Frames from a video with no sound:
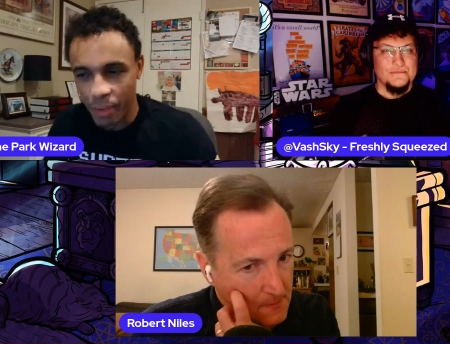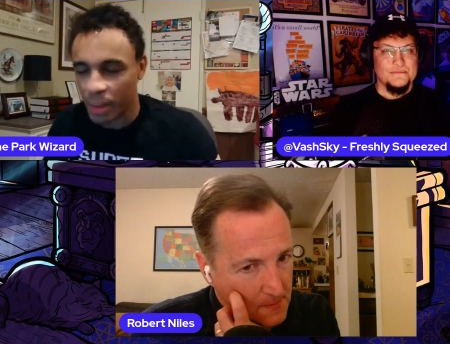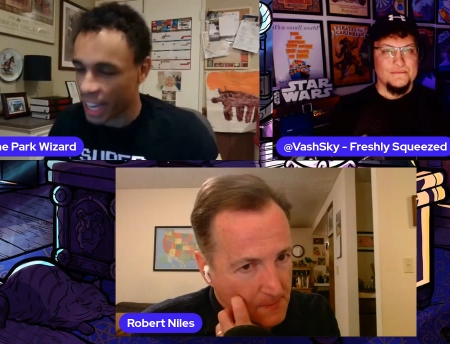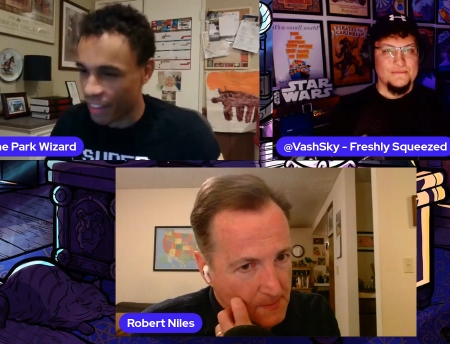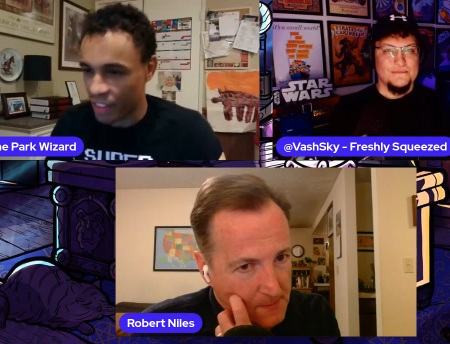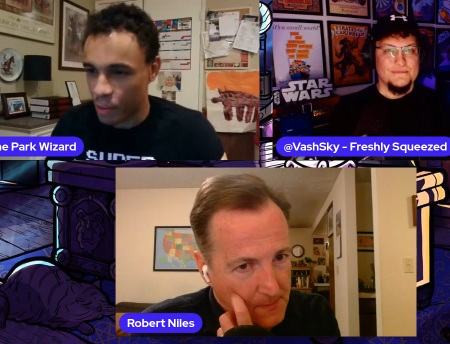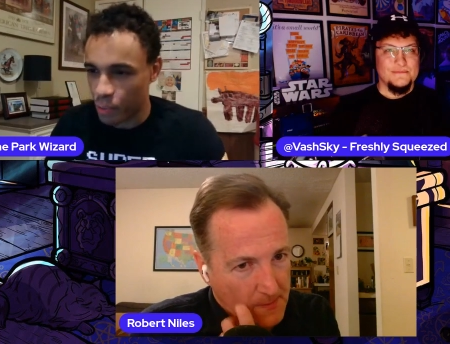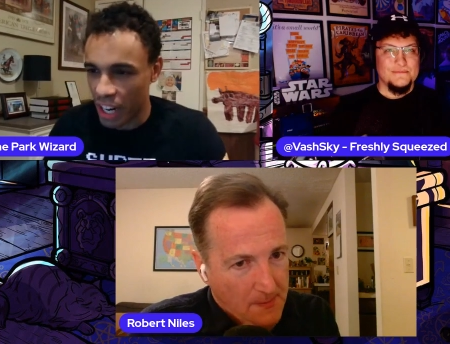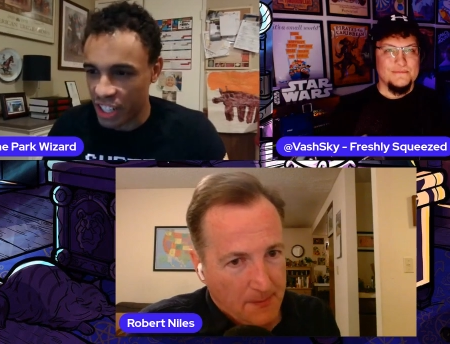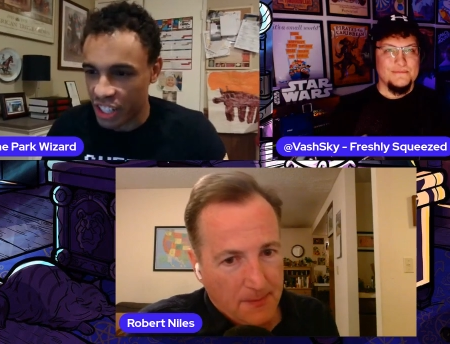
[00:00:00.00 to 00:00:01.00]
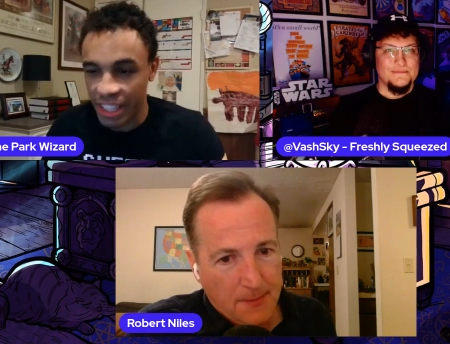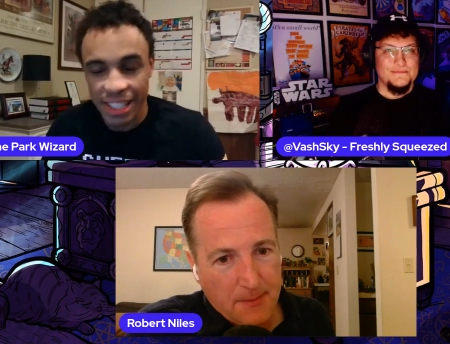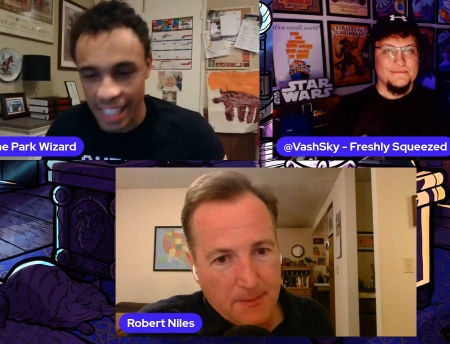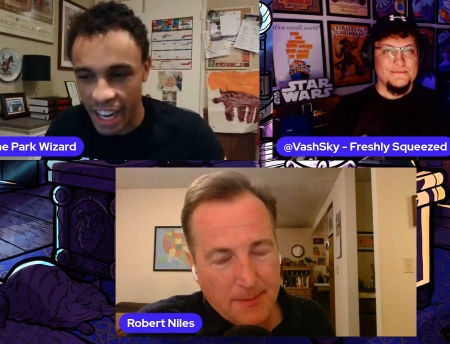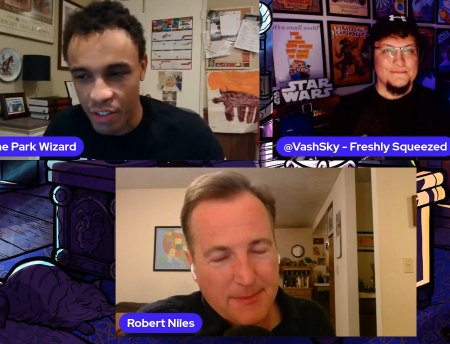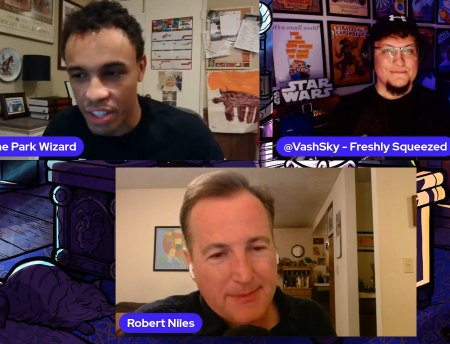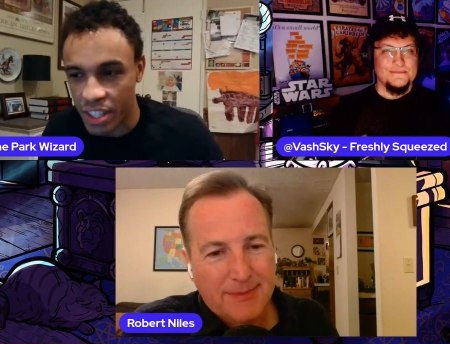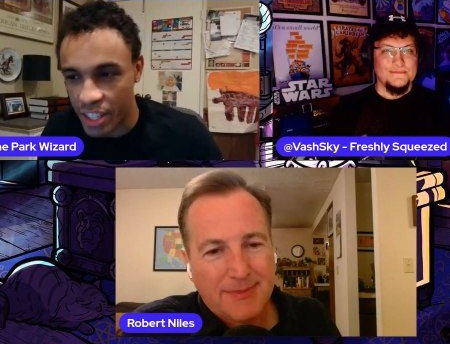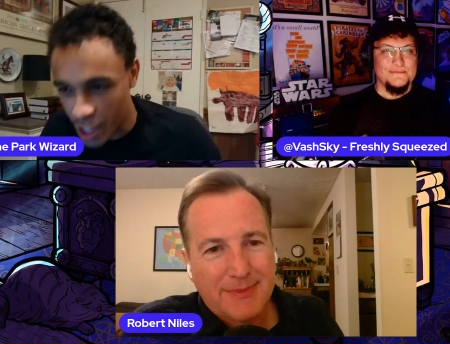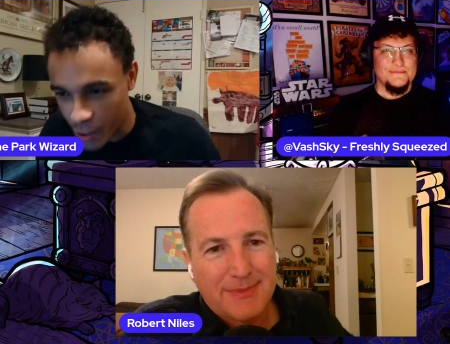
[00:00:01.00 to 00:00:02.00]
Speaker 1: we have new project San
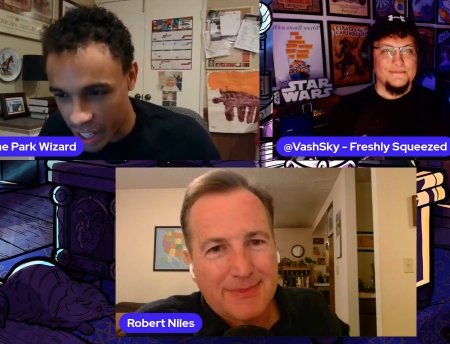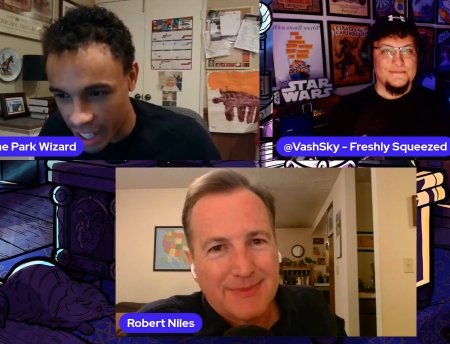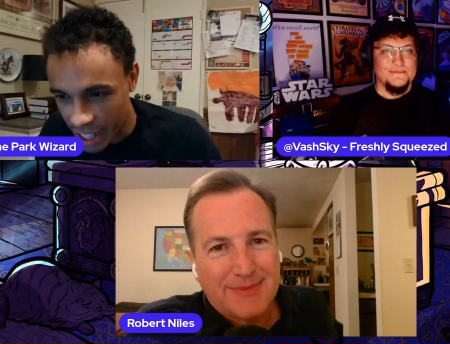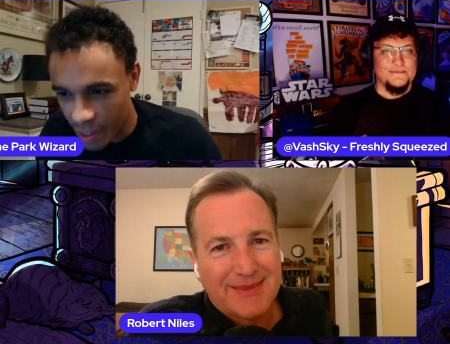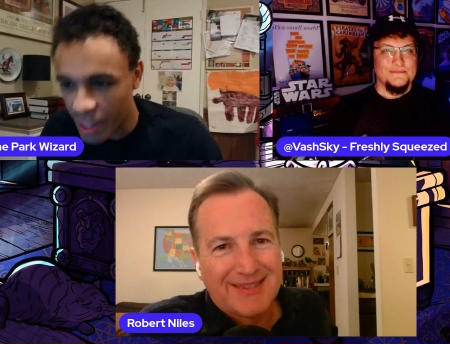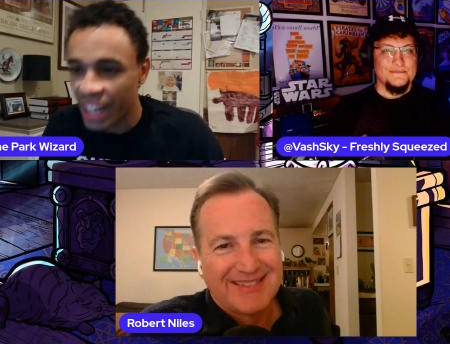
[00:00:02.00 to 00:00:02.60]
Francisco.